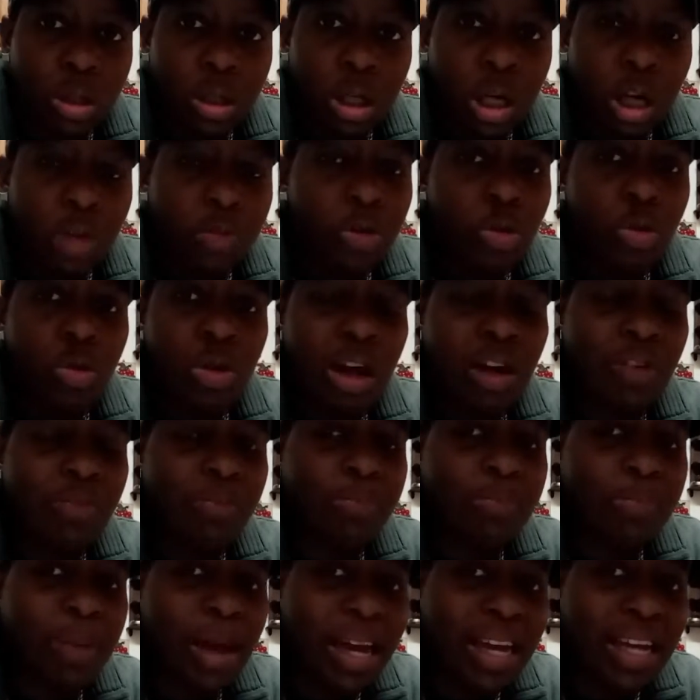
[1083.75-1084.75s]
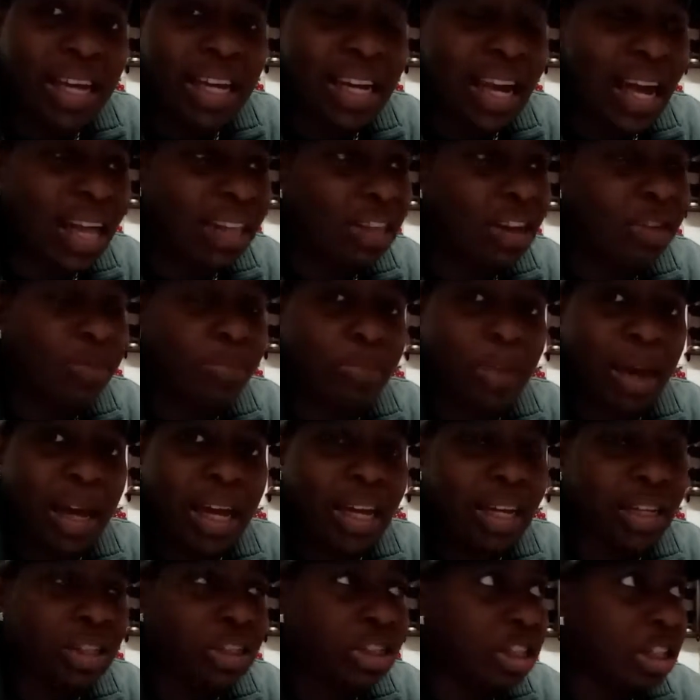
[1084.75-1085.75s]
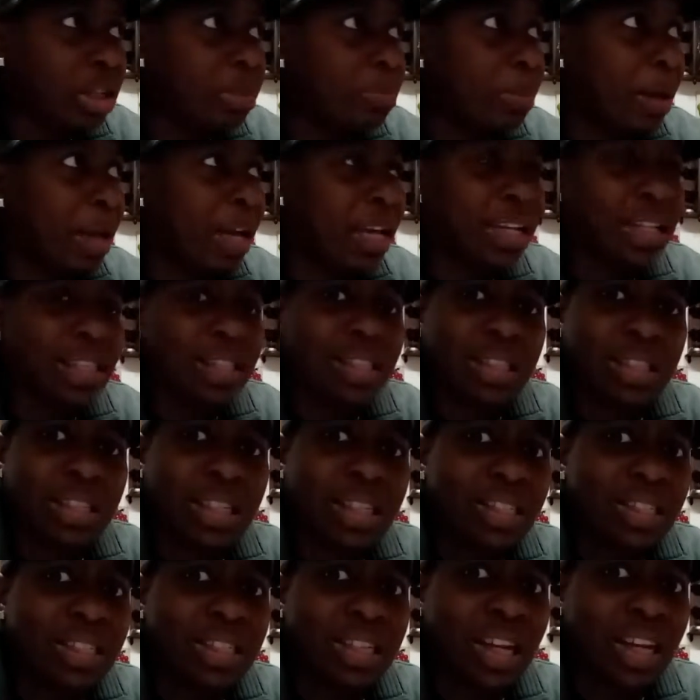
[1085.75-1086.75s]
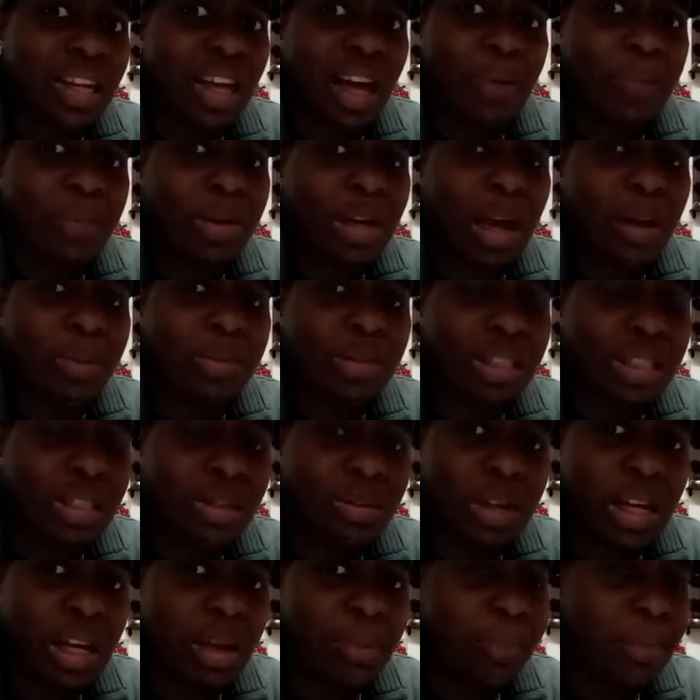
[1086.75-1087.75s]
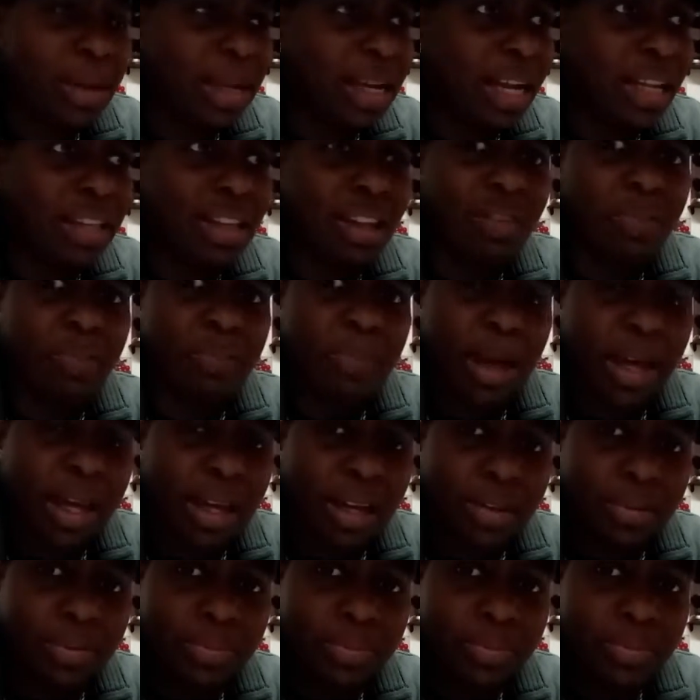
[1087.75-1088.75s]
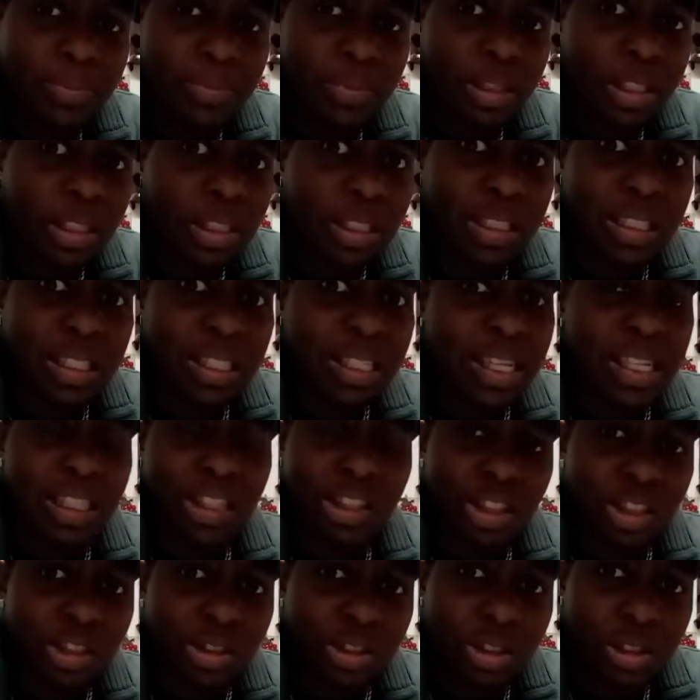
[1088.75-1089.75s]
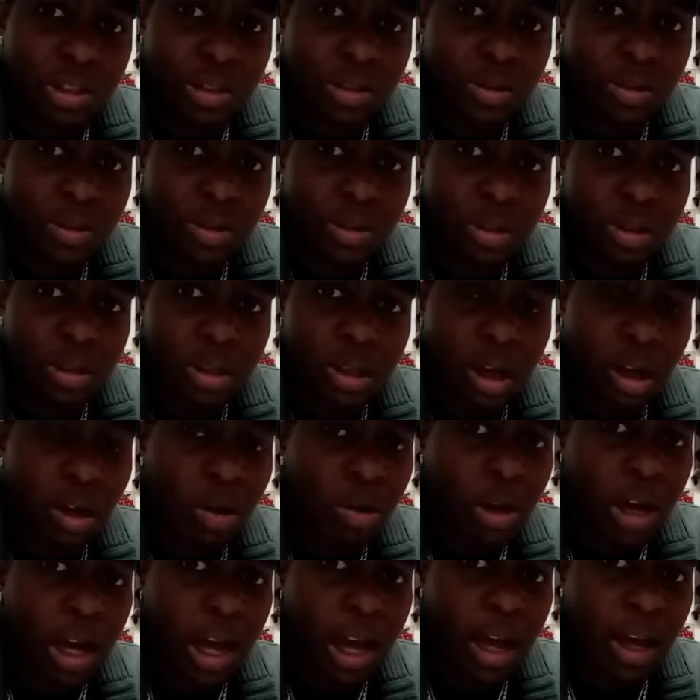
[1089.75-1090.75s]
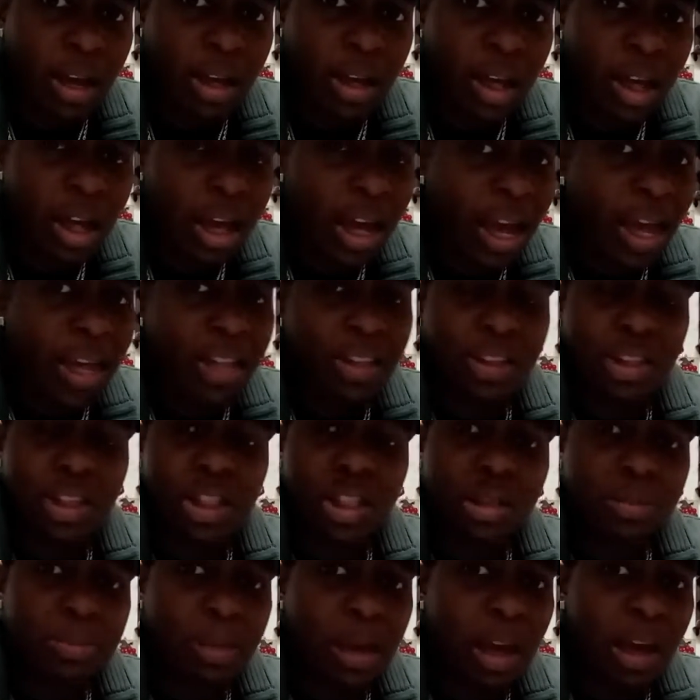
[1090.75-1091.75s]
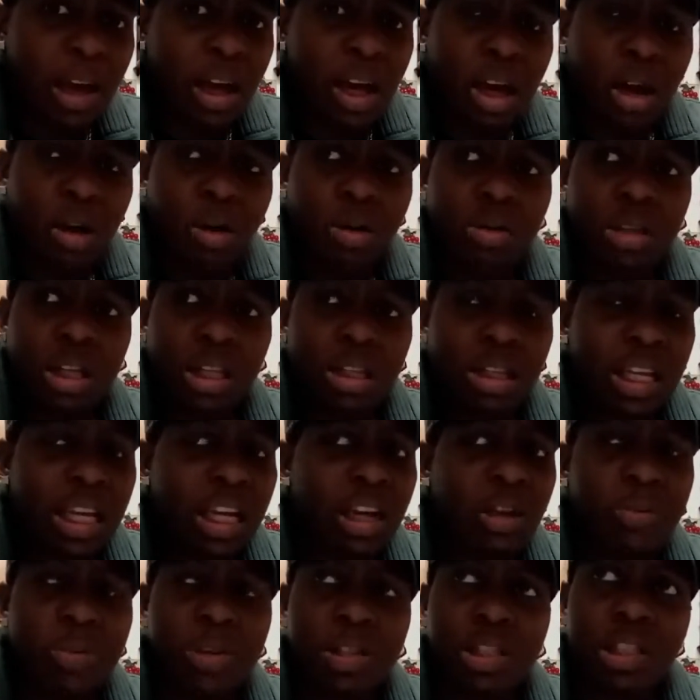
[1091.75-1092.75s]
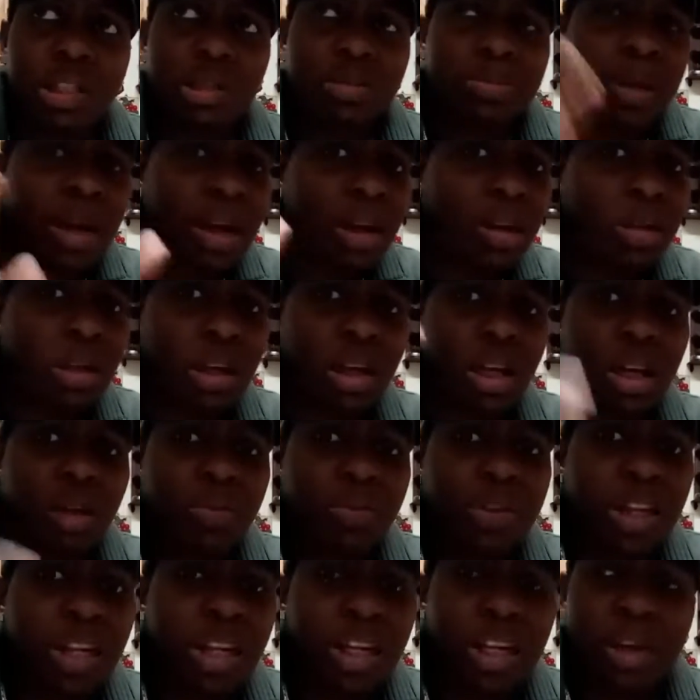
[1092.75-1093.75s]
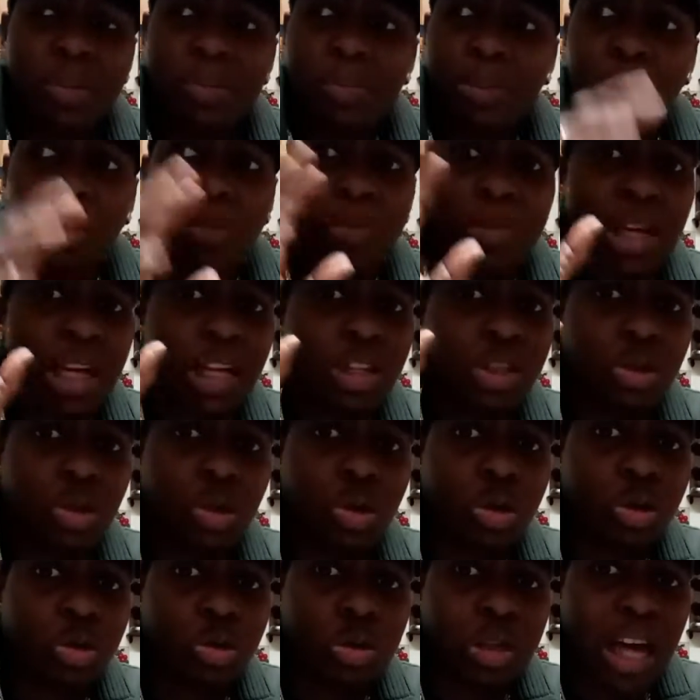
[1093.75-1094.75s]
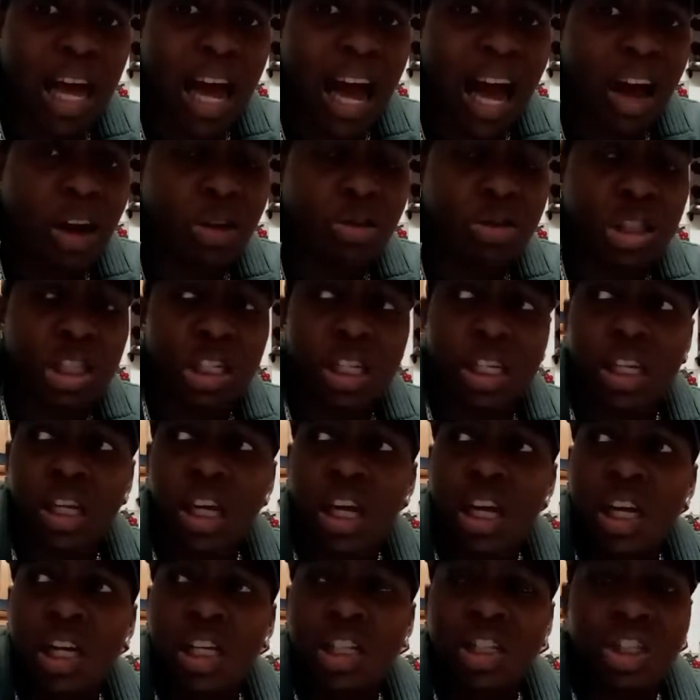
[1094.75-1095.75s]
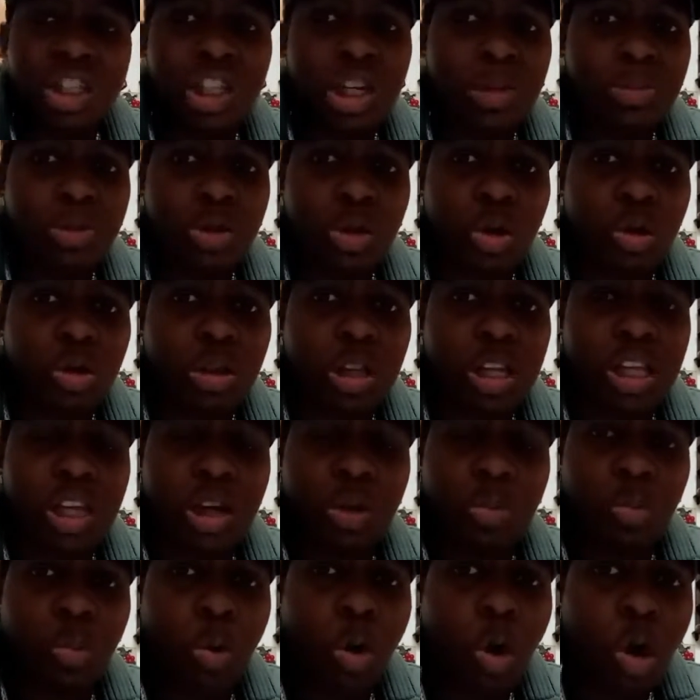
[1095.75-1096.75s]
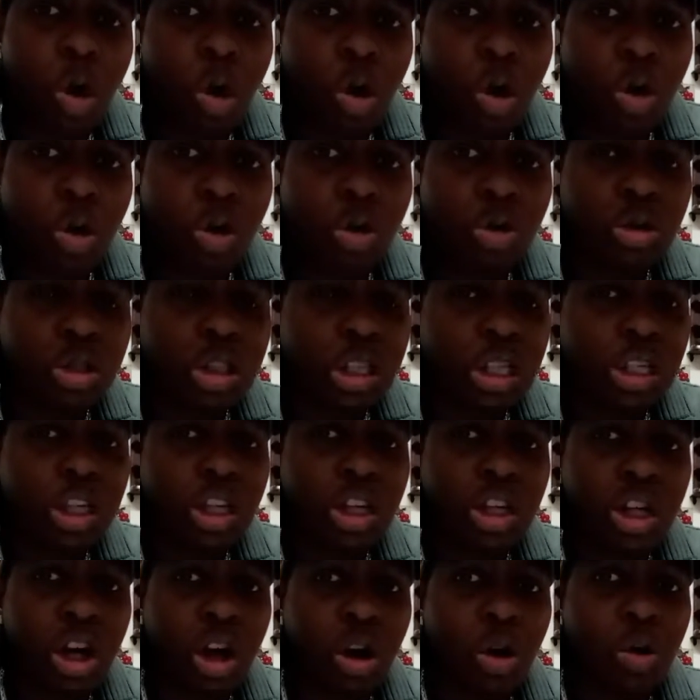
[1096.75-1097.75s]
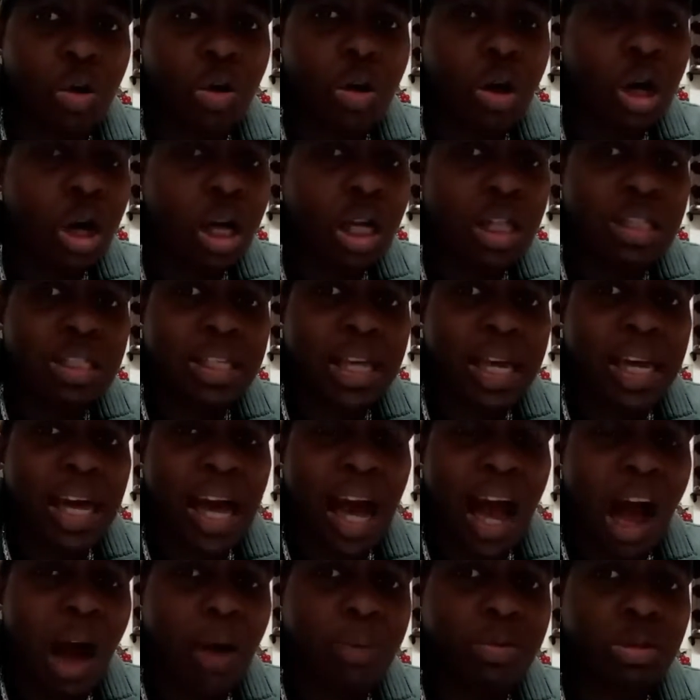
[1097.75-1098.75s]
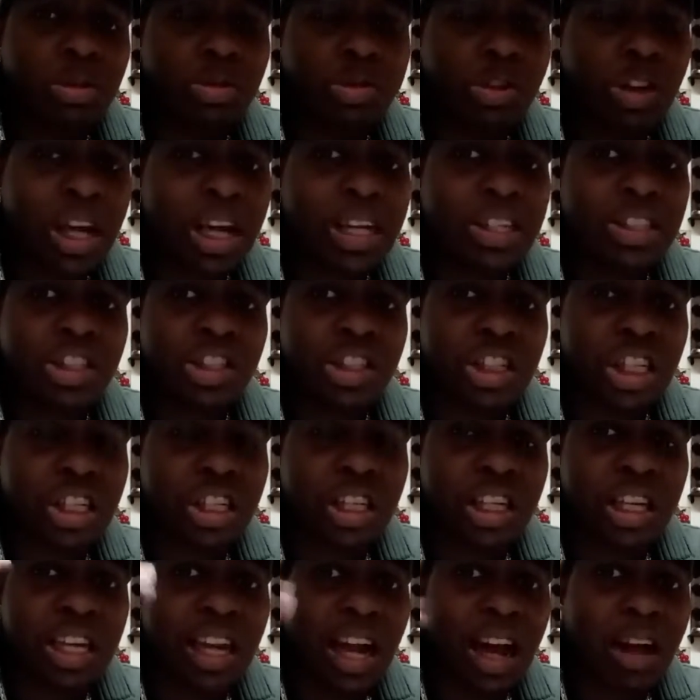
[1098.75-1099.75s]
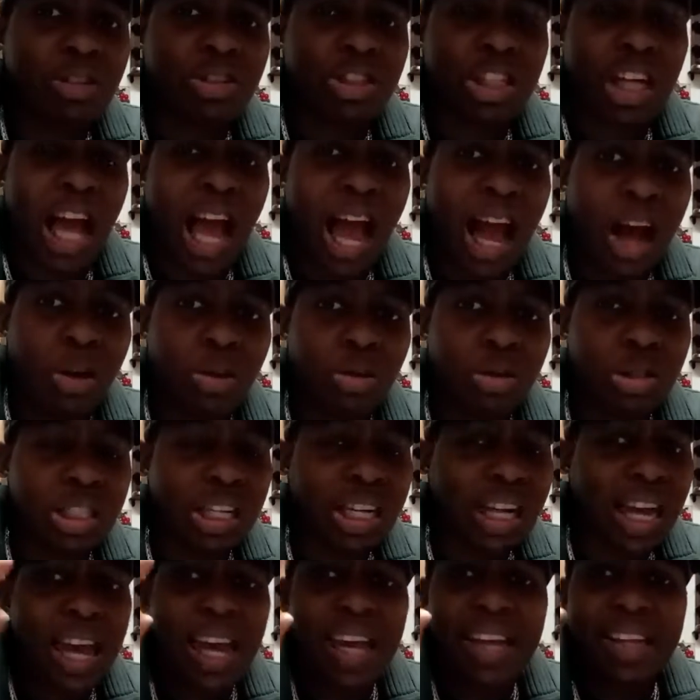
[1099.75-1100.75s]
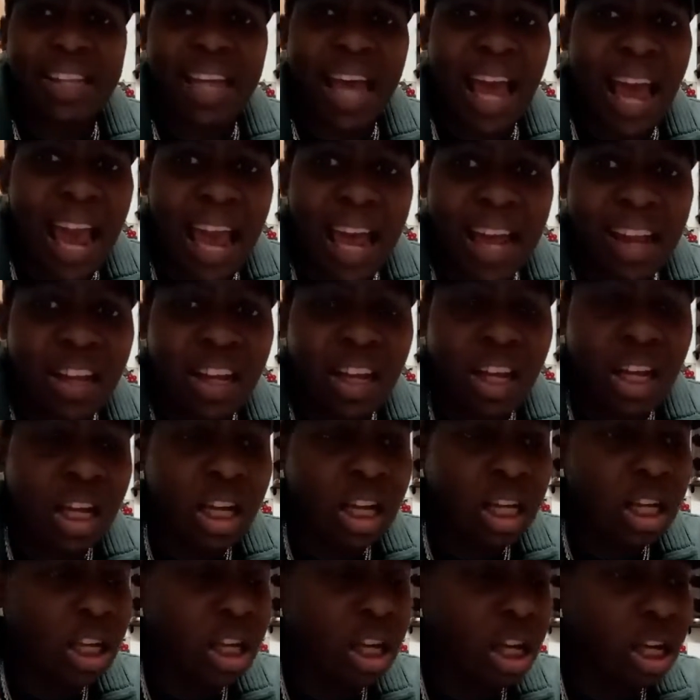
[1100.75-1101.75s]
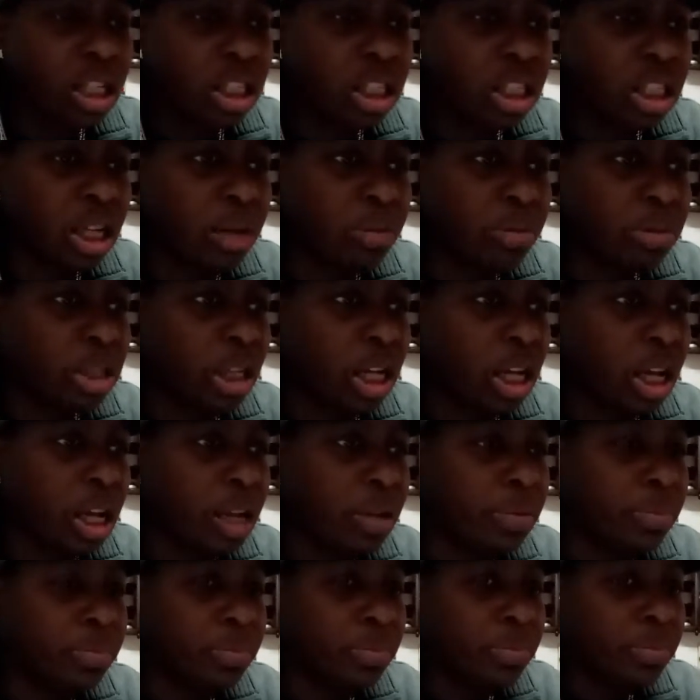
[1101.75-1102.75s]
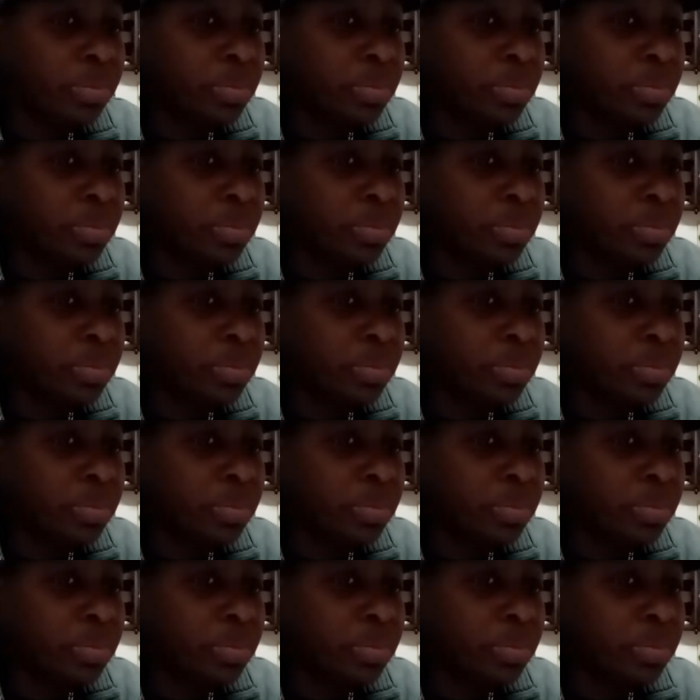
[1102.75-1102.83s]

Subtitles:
If you love bacon, I love bacon. Shit, bacon is delicious. Now, when I was still eating meat, I love bacon. It's delicious. Okay? Hate the smell, the lingering smell of it, and it permeates all through your house and it seeps all in your walls and, you know, take hours for that shit to get out your house. I hate that. You understand what I'm saying?